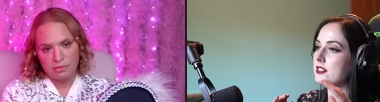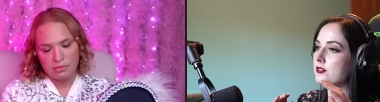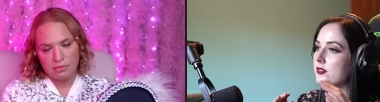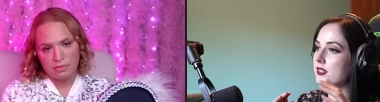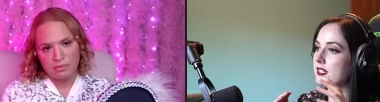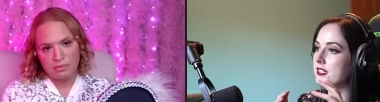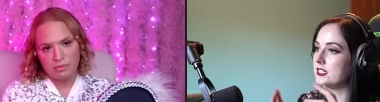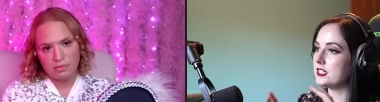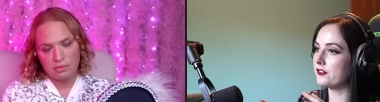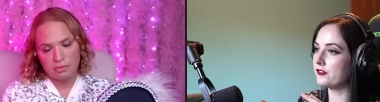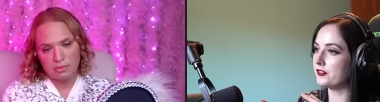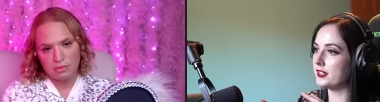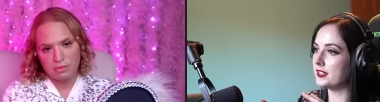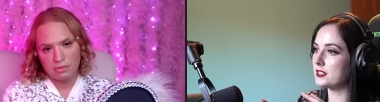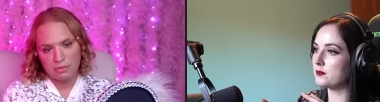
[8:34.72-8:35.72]
Speaker 1: sort of the
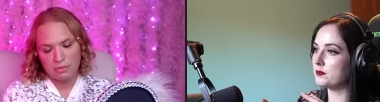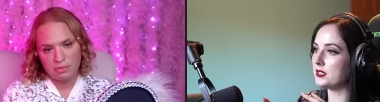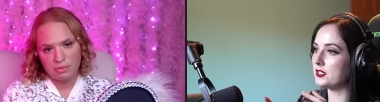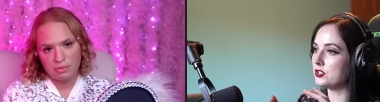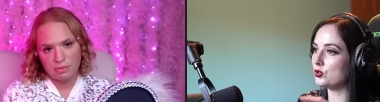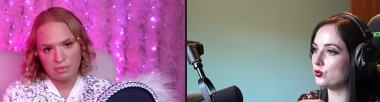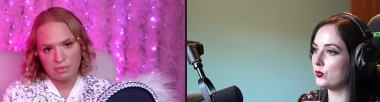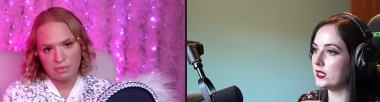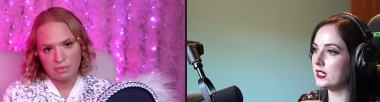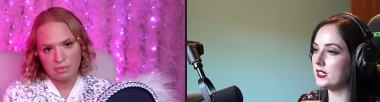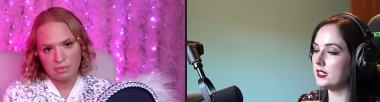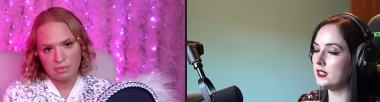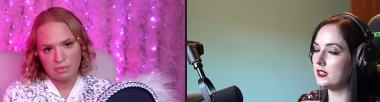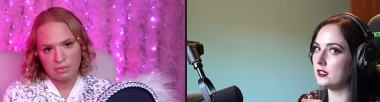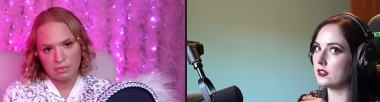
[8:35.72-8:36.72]
difference
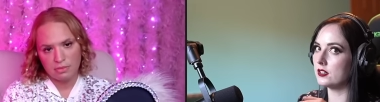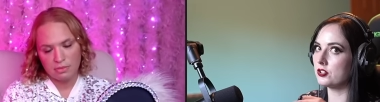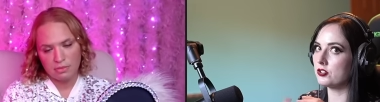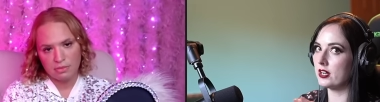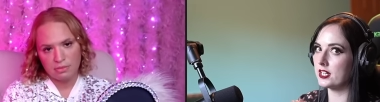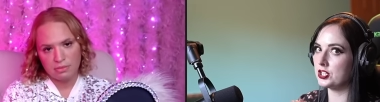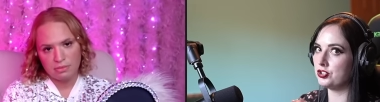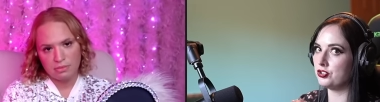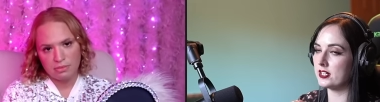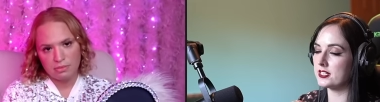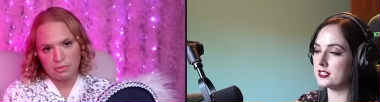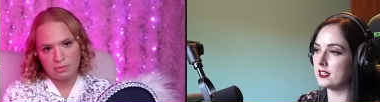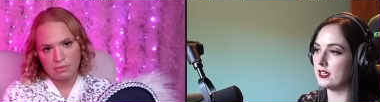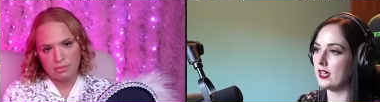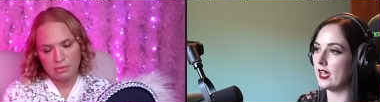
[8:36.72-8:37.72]
between cross
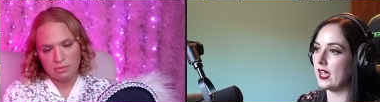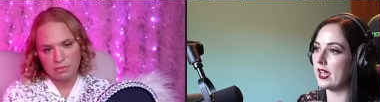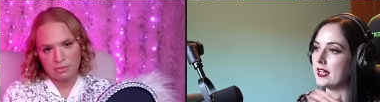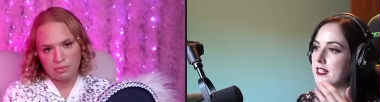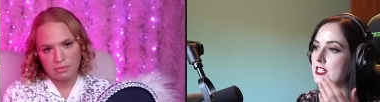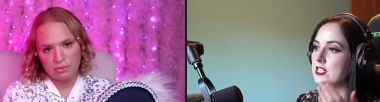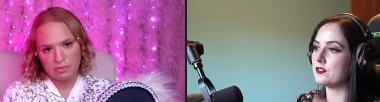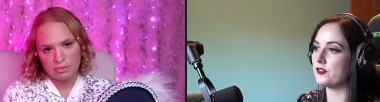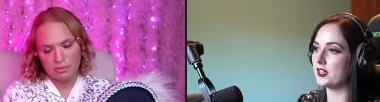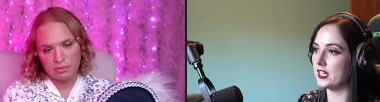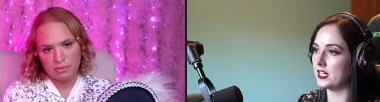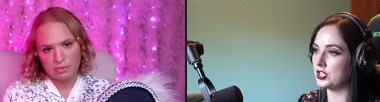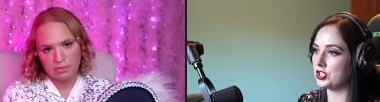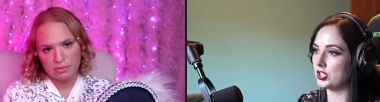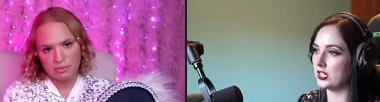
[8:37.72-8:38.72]
dressing and
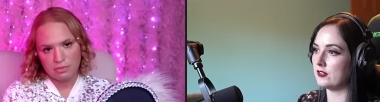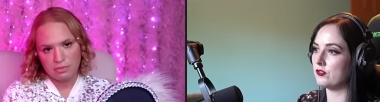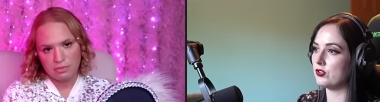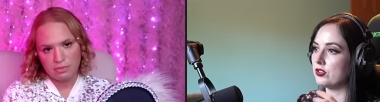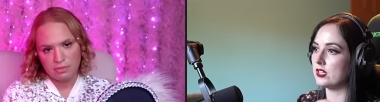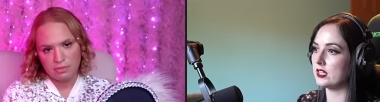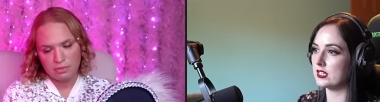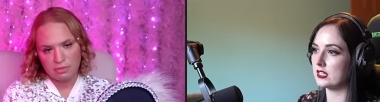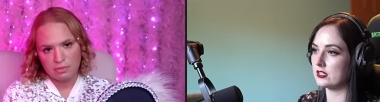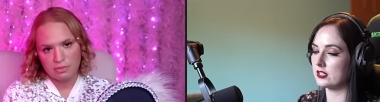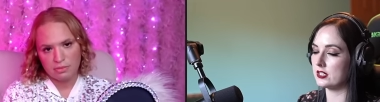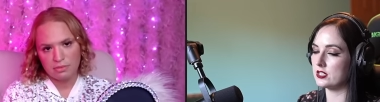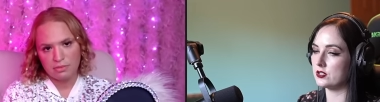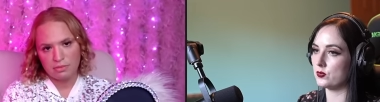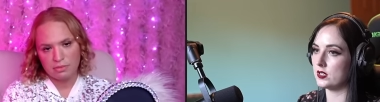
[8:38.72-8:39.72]
sissification if you think that
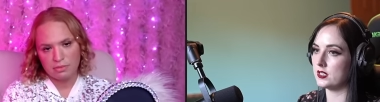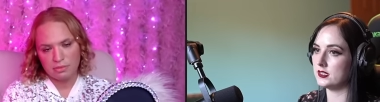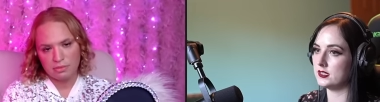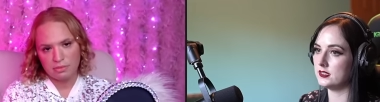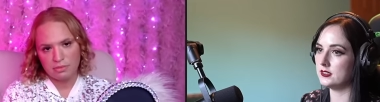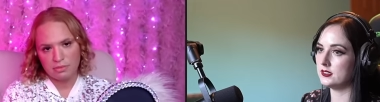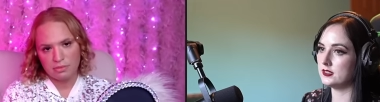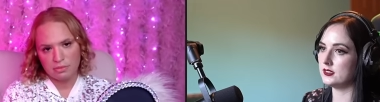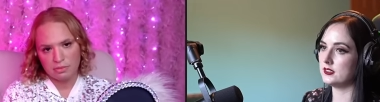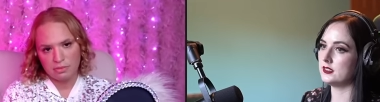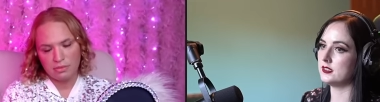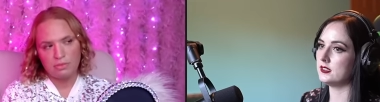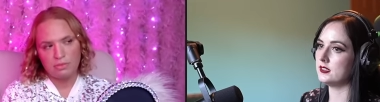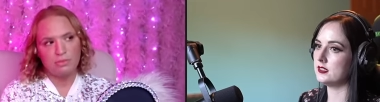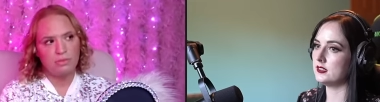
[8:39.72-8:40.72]
there is one?
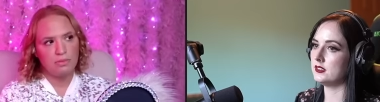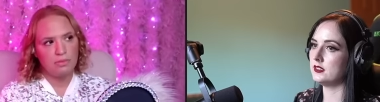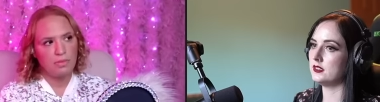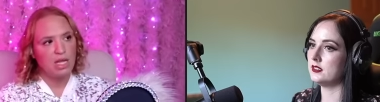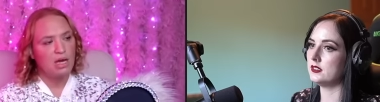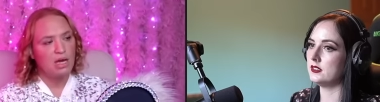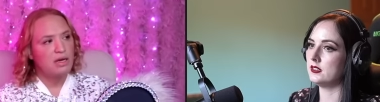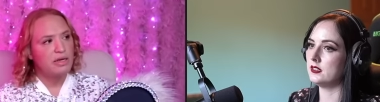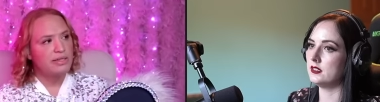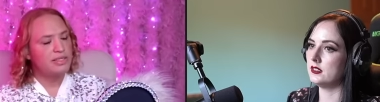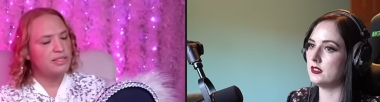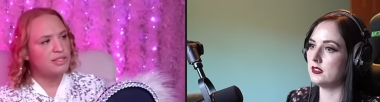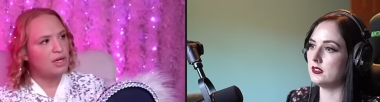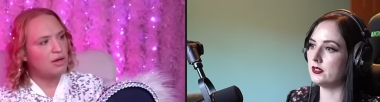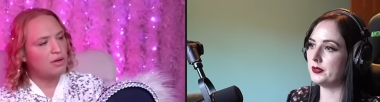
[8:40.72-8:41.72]
Speaker 2: Mm-hmm.
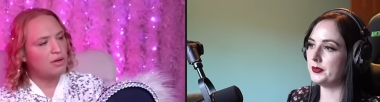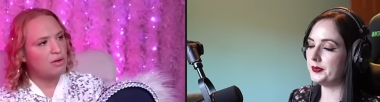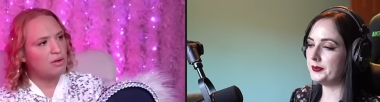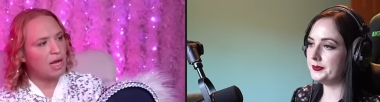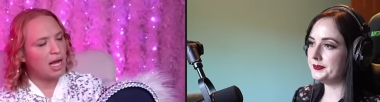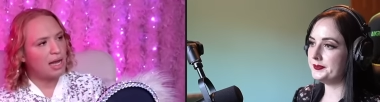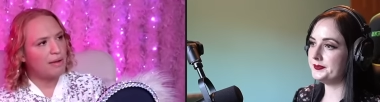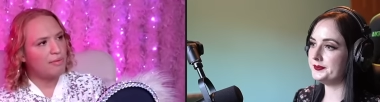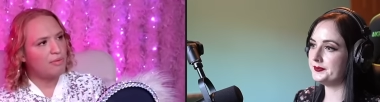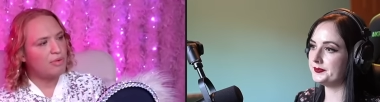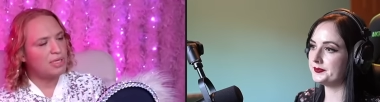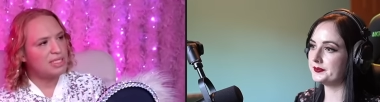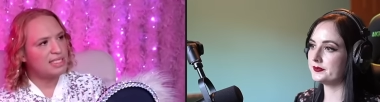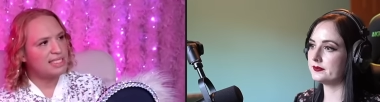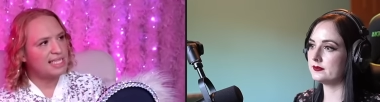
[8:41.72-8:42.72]
So I
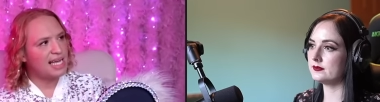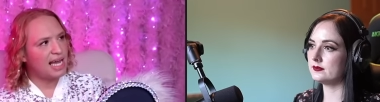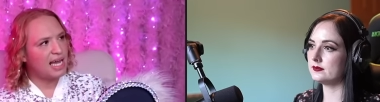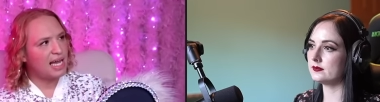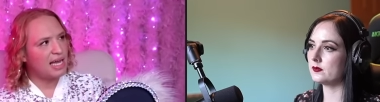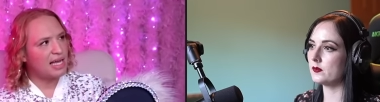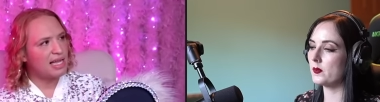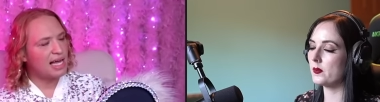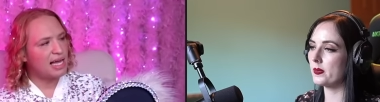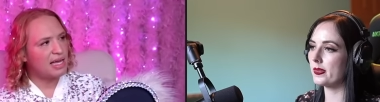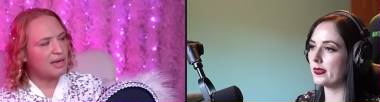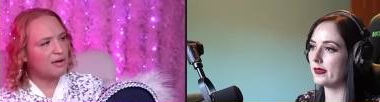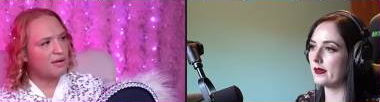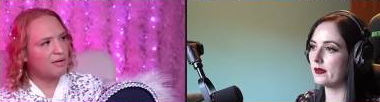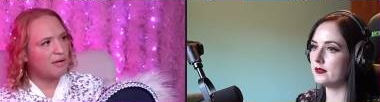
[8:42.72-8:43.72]
would say
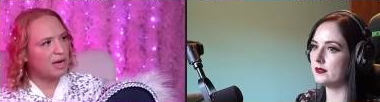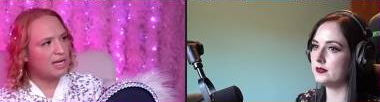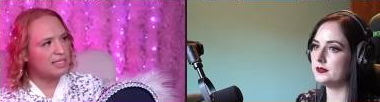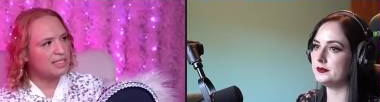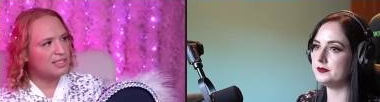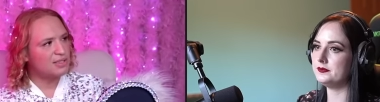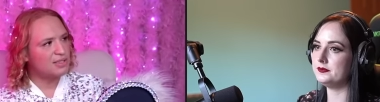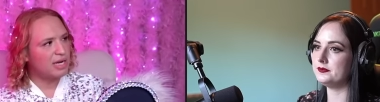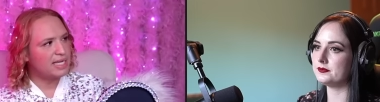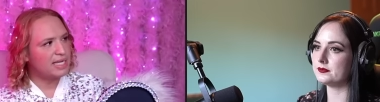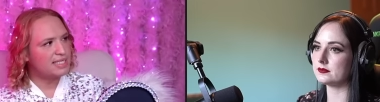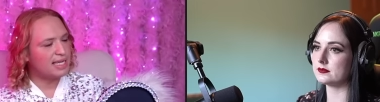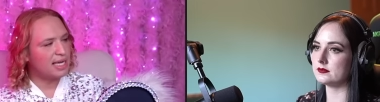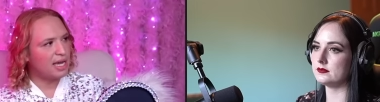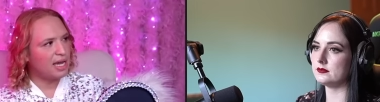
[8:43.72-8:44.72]
that cross
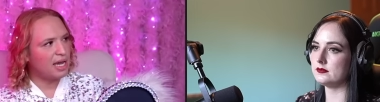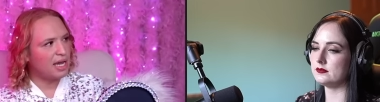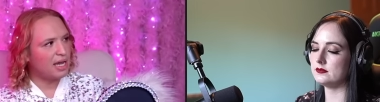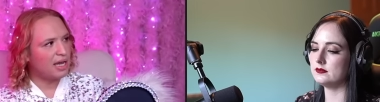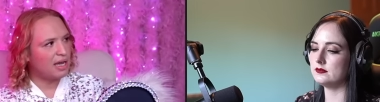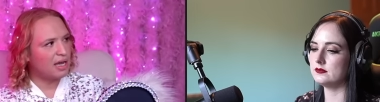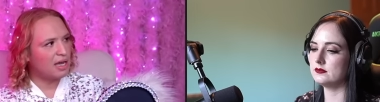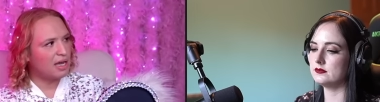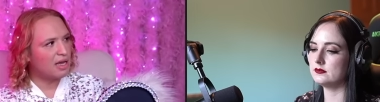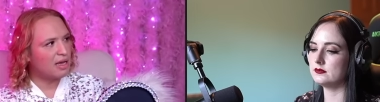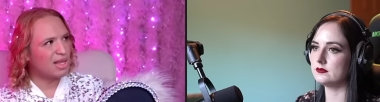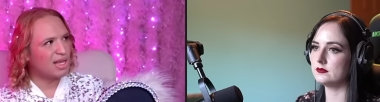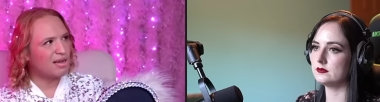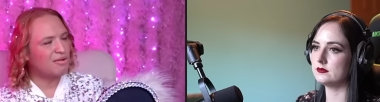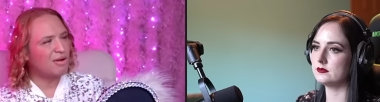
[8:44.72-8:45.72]
dressing
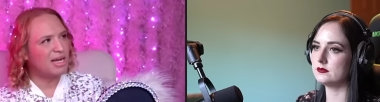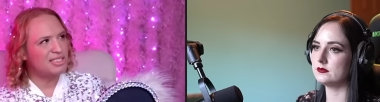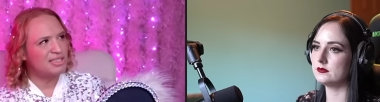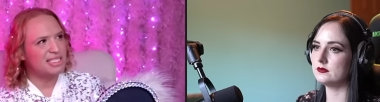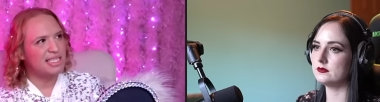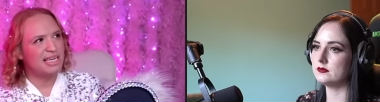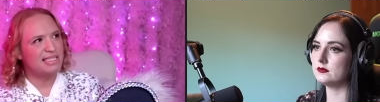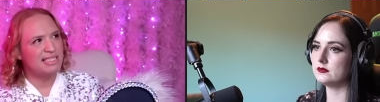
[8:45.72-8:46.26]
cross dressing is